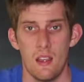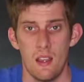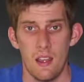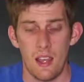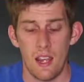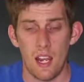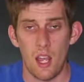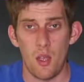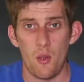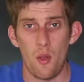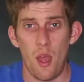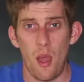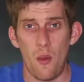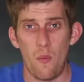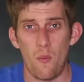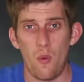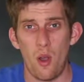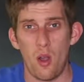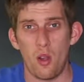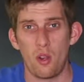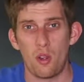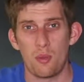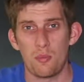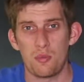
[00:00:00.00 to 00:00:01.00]
Hello and
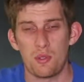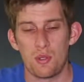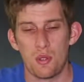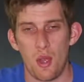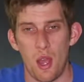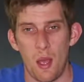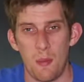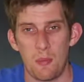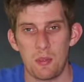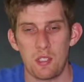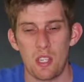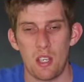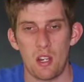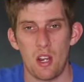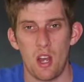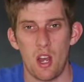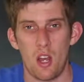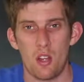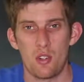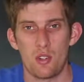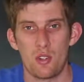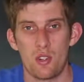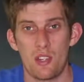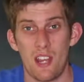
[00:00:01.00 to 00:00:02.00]
welcome to episode
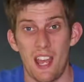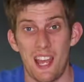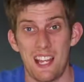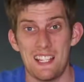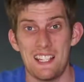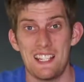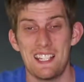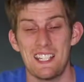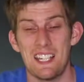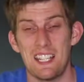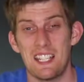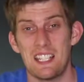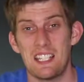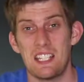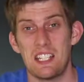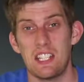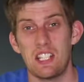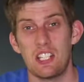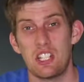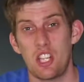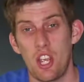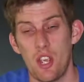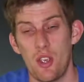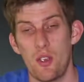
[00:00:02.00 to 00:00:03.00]

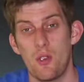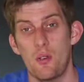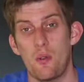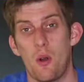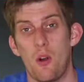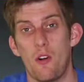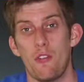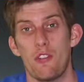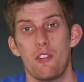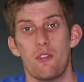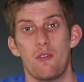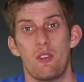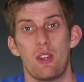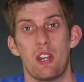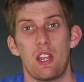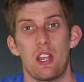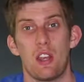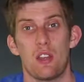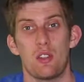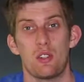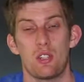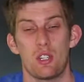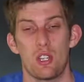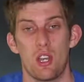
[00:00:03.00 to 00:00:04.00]
162 of the
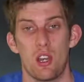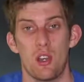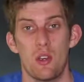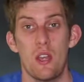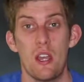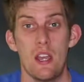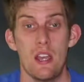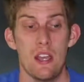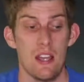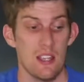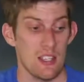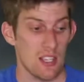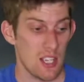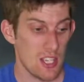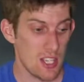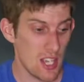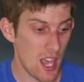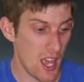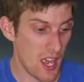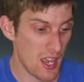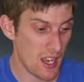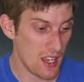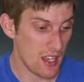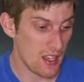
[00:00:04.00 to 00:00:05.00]
video show.
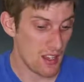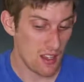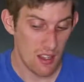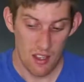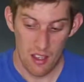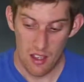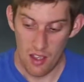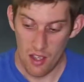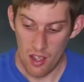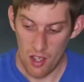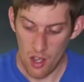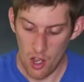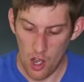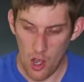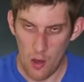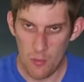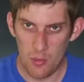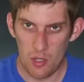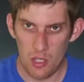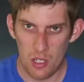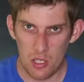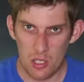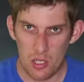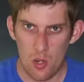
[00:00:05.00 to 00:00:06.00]
Today I'm
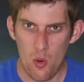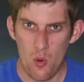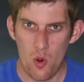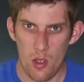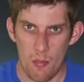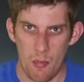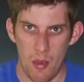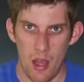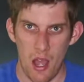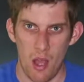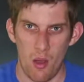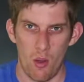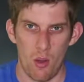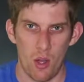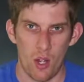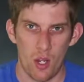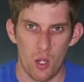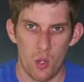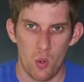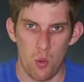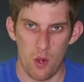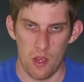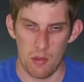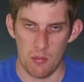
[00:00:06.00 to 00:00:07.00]
going to talk about
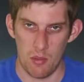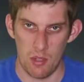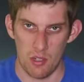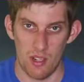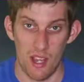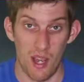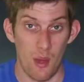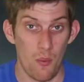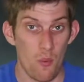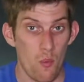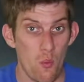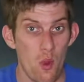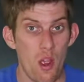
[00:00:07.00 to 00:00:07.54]
equipment and